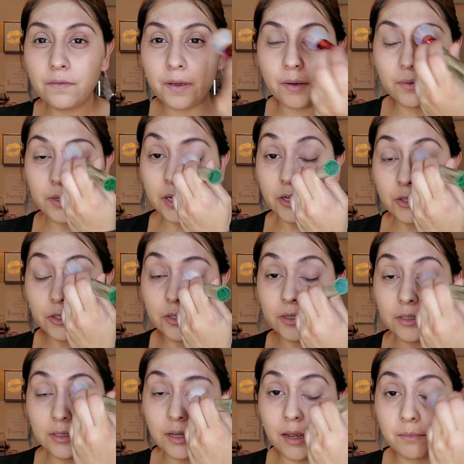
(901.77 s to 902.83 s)

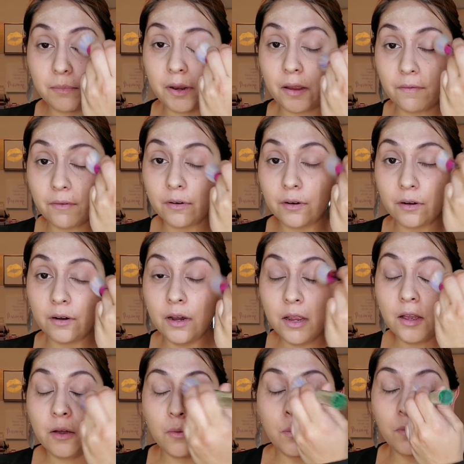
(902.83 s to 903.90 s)
foundations, I'm never
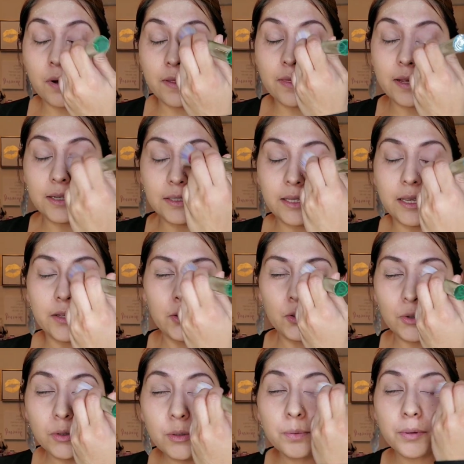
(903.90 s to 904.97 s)
one that's like
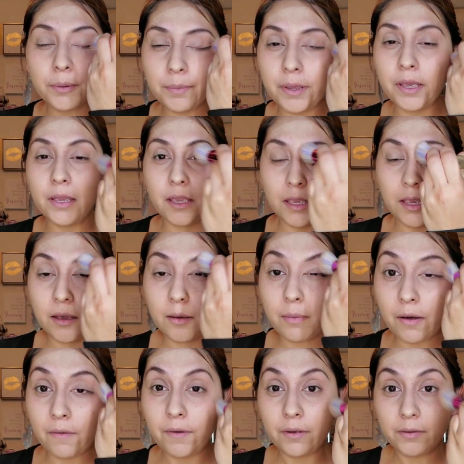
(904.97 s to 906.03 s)
super picky
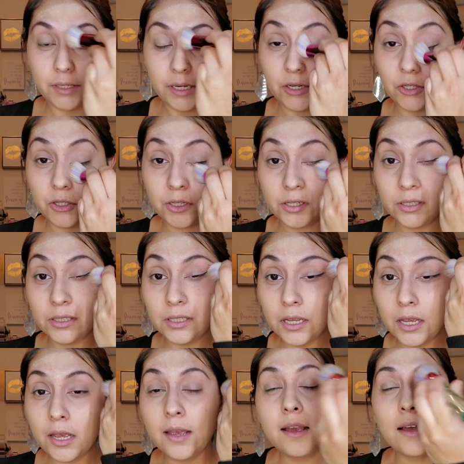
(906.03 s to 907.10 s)
about foundations
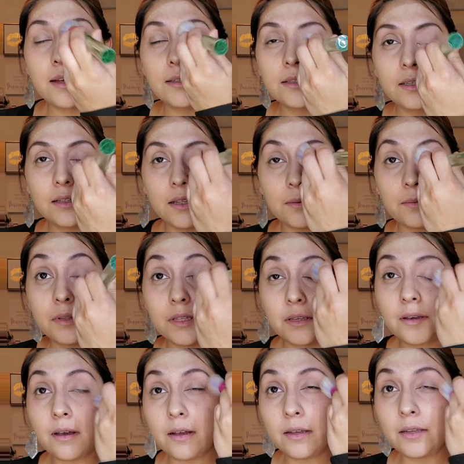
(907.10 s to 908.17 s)
until I really
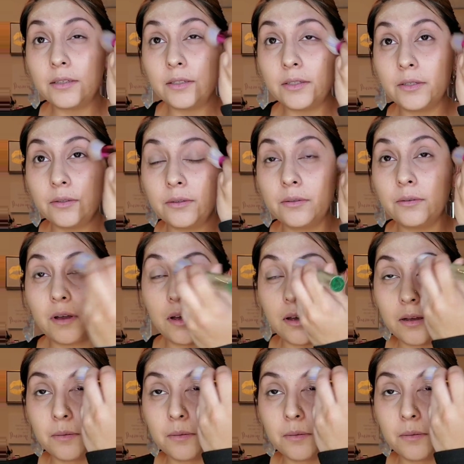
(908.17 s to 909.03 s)
got into